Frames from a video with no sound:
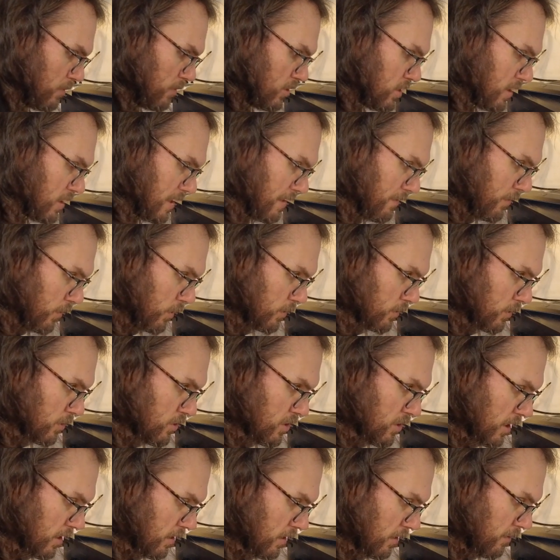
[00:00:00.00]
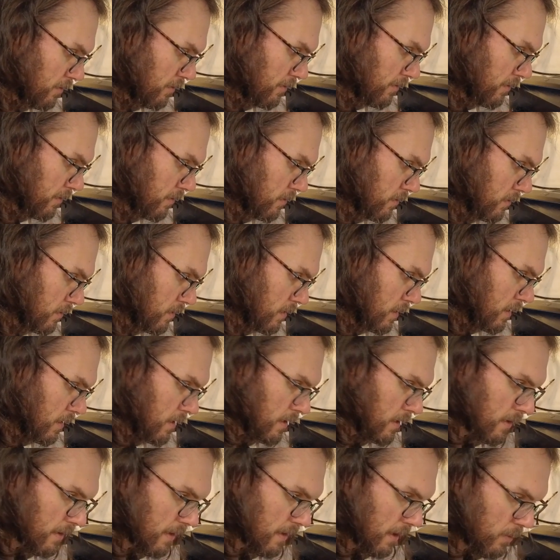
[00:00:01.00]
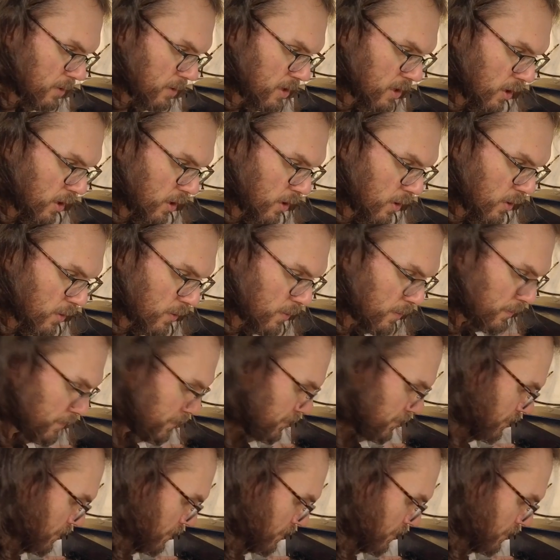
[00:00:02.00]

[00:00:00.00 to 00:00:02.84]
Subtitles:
we should have auto shut off. There we go.